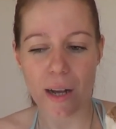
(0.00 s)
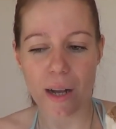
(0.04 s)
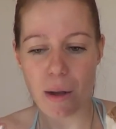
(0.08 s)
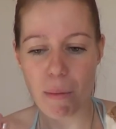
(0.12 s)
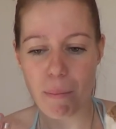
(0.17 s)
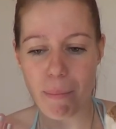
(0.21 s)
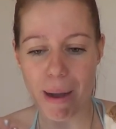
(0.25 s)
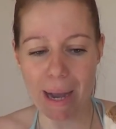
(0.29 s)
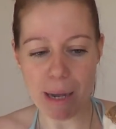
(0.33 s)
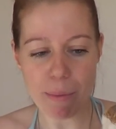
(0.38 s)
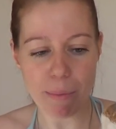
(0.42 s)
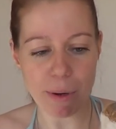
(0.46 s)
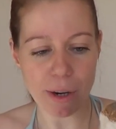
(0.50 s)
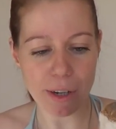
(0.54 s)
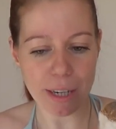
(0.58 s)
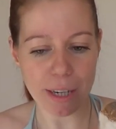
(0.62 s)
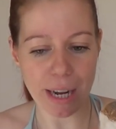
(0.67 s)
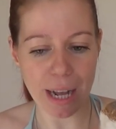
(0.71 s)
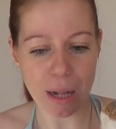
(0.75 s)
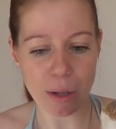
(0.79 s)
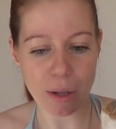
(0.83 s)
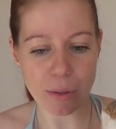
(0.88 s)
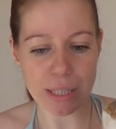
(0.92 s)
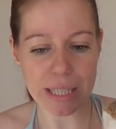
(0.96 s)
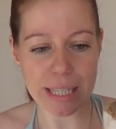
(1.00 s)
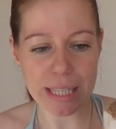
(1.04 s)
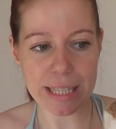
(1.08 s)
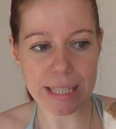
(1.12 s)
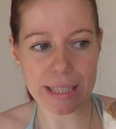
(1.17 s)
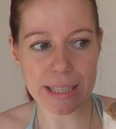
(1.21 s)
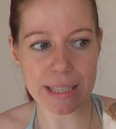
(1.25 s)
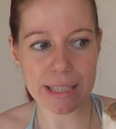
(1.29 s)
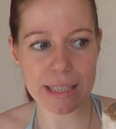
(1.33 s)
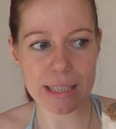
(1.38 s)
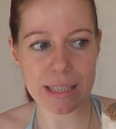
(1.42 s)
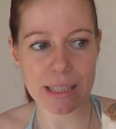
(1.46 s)
my barn owl
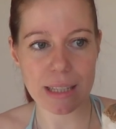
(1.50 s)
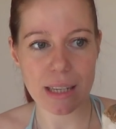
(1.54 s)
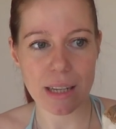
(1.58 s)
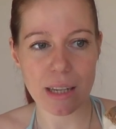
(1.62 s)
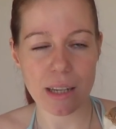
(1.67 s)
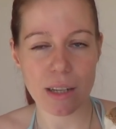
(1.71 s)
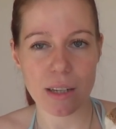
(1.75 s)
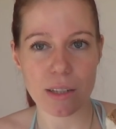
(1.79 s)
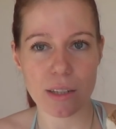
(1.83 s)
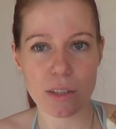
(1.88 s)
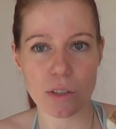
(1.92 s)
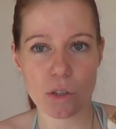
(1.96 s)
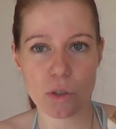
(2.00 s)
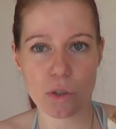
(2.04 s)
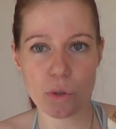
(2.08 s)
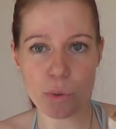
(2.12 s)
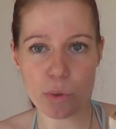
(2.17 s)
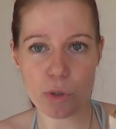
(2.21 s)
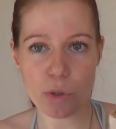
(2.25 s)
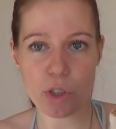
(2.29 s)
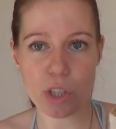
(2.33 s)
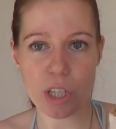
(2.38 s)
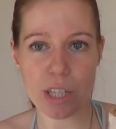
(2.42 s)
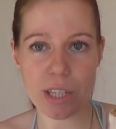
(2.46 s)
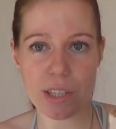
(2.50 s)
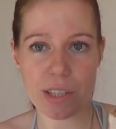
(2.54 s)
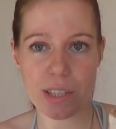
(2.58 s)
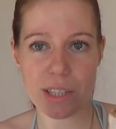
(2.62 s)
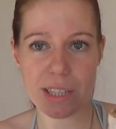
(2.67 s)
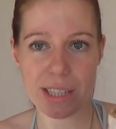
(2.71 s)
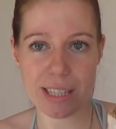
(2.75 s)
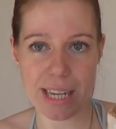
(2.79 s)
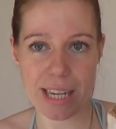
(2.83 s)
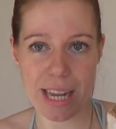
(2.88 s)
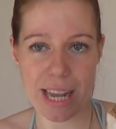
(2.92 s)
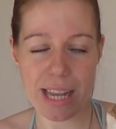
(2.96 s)
eats two chicks
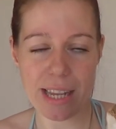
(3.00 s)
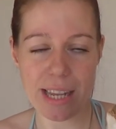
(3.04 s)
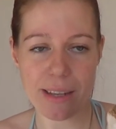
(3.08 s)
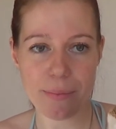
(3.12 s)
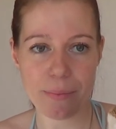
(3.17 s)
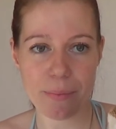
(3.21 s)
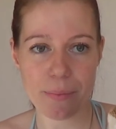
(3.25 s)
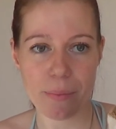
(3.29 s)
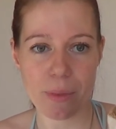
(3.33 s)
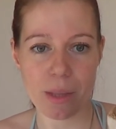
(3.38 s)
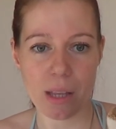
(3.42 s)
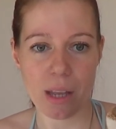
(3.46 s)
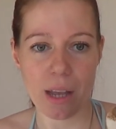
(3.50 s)
a day